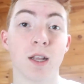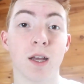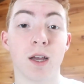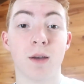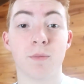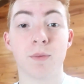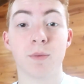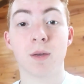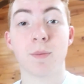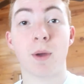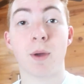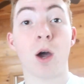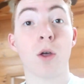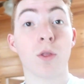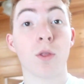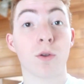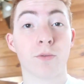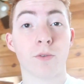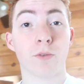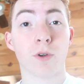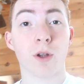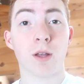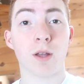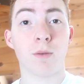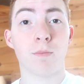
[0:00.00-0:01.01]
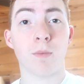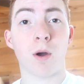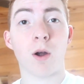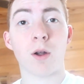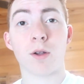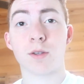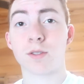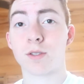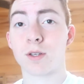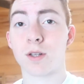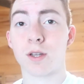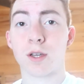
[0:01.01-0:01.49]
I'm gonna get my other friend,
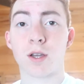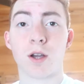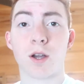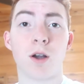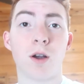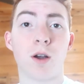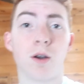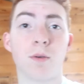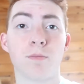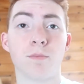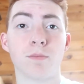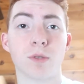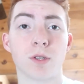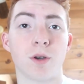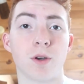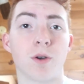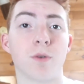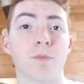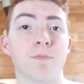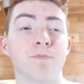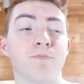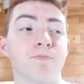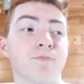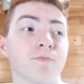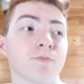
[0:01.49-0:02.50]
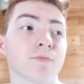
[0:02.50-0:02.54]
Mark's gonna come. So